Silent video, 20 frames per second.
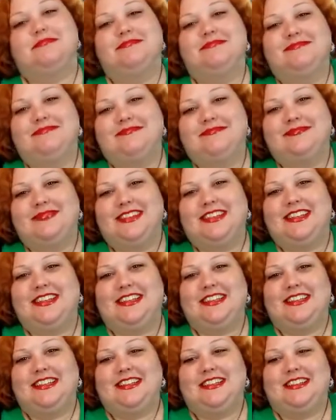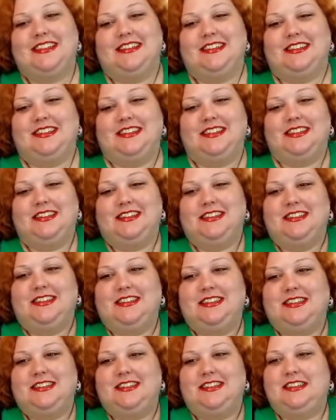
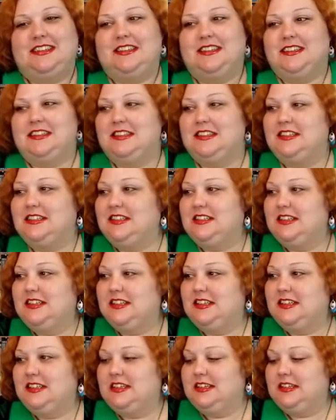(silent)